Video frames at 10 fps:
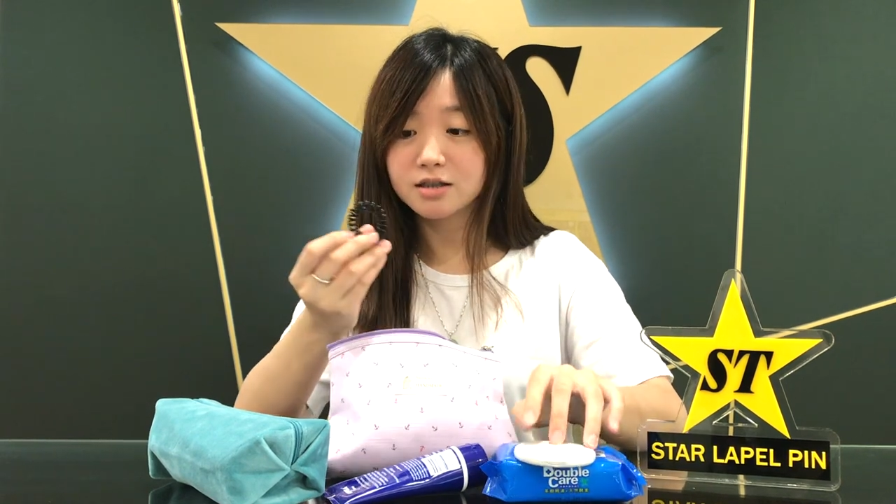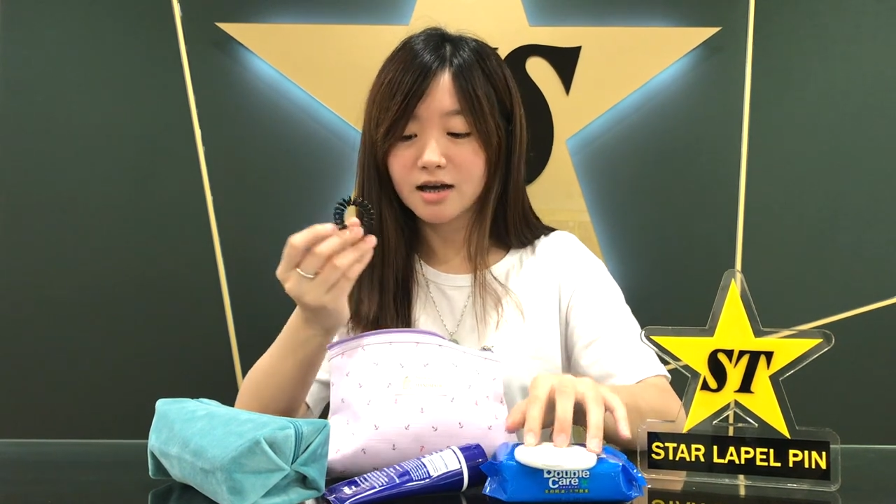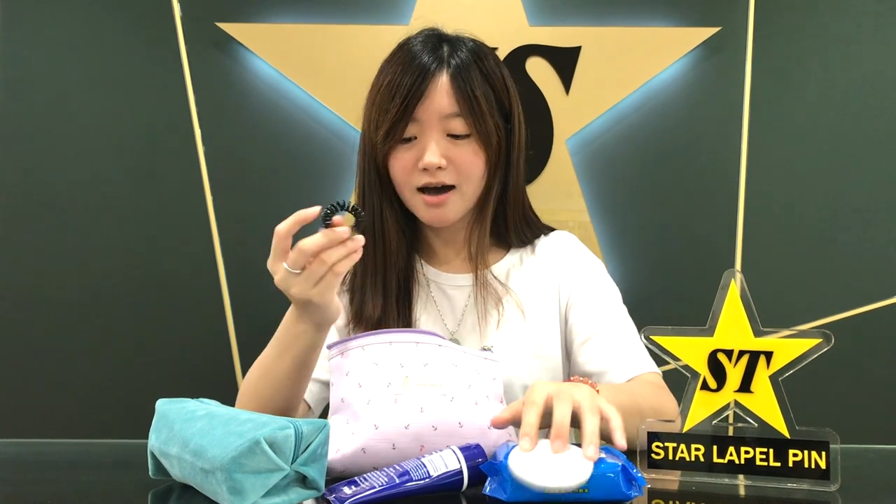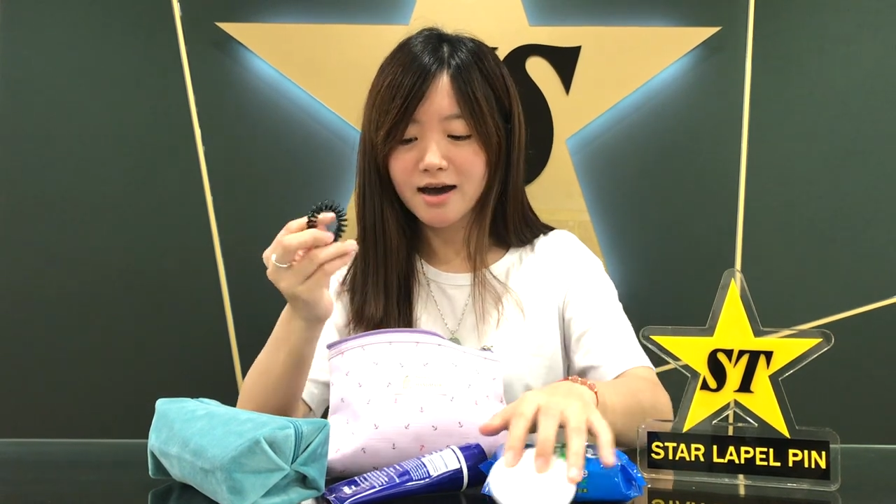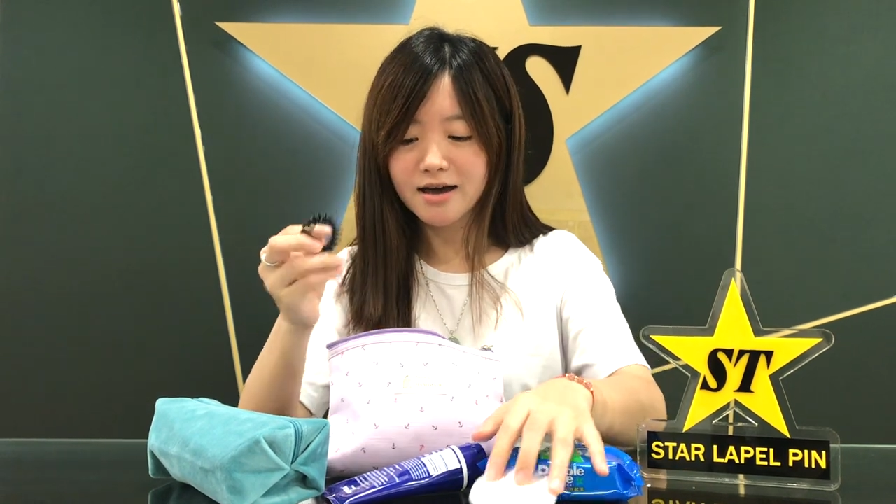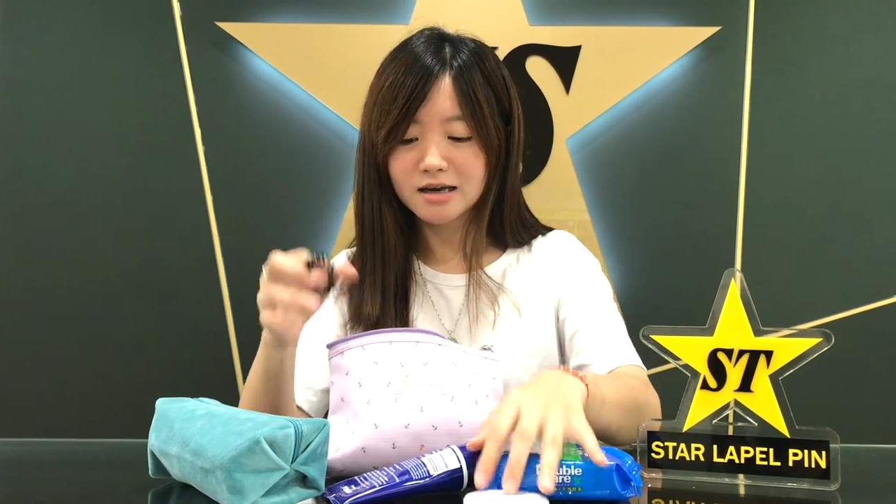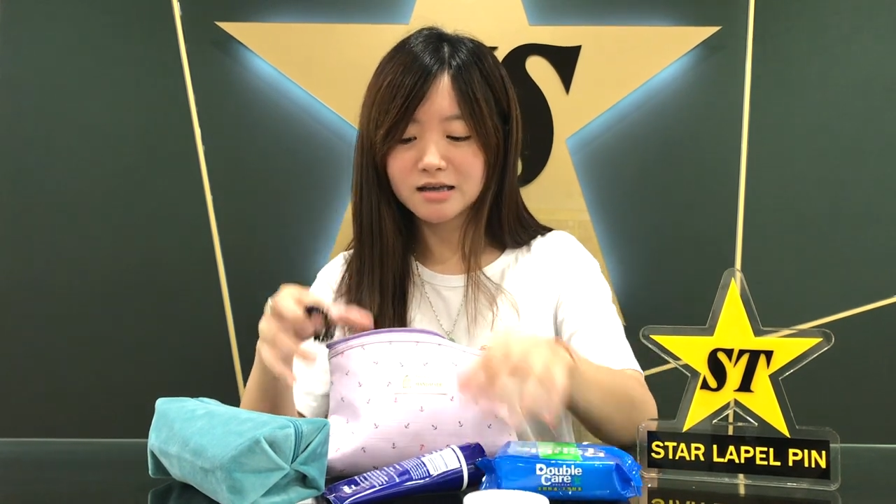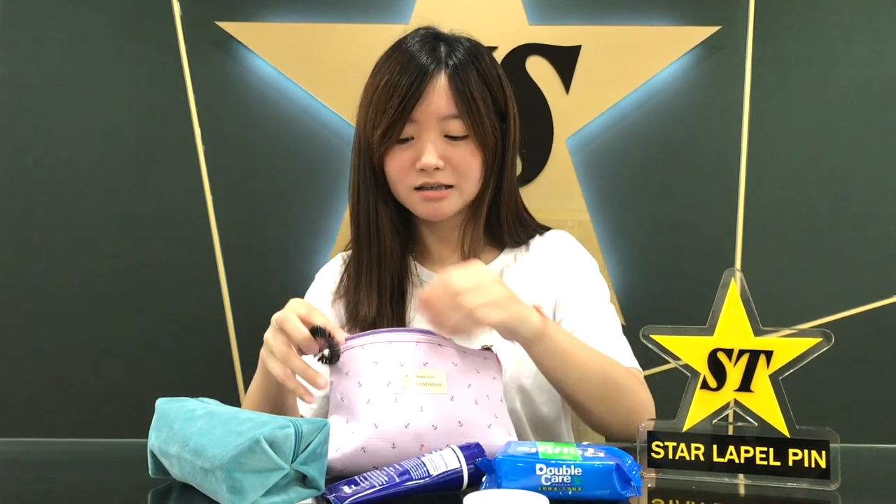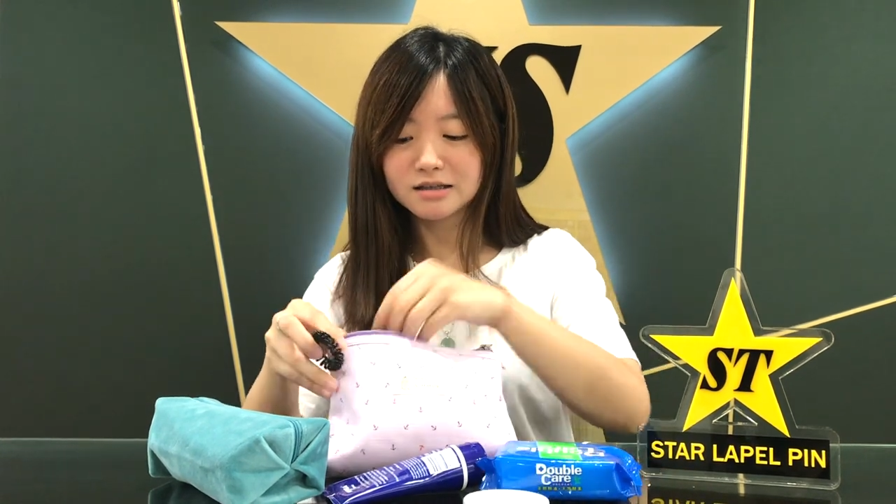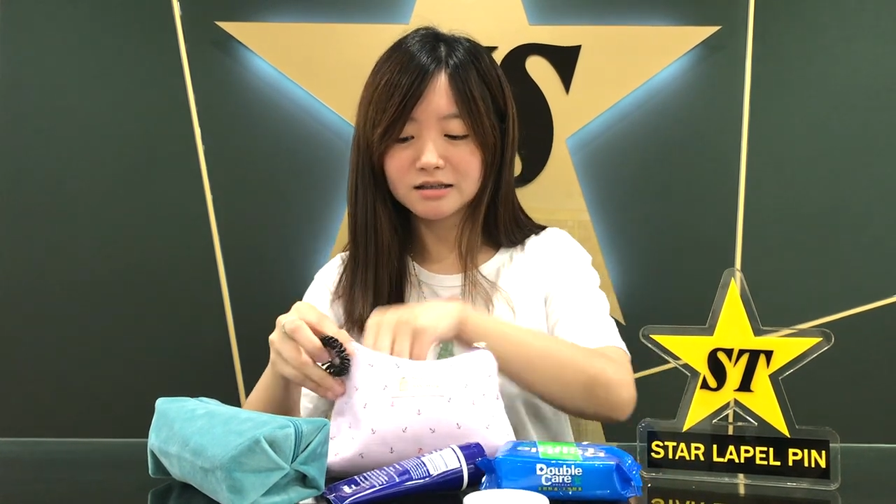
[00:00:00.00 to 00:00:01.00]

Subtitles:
tie,